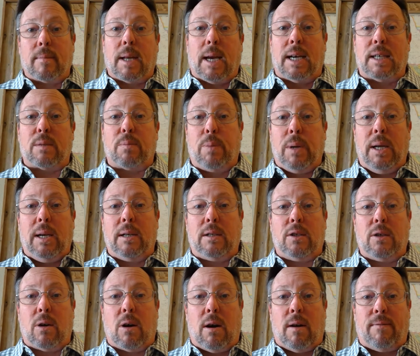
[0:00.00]
Ask Pete
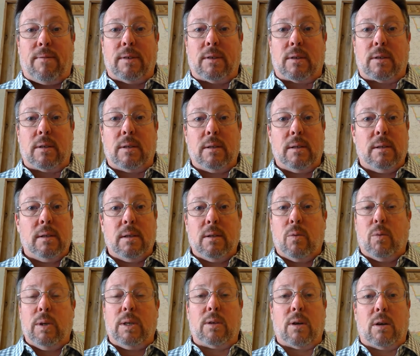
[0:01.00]
at your office.
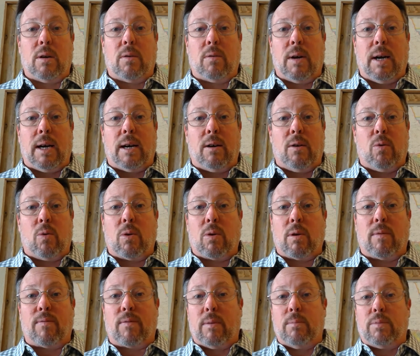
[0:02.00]
We turned around an
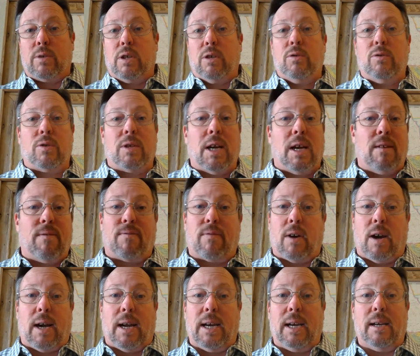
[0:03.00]
order from Tuesday to
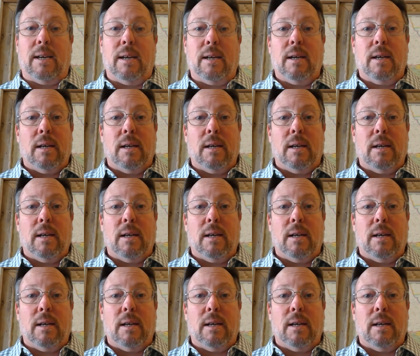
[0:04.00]
Friday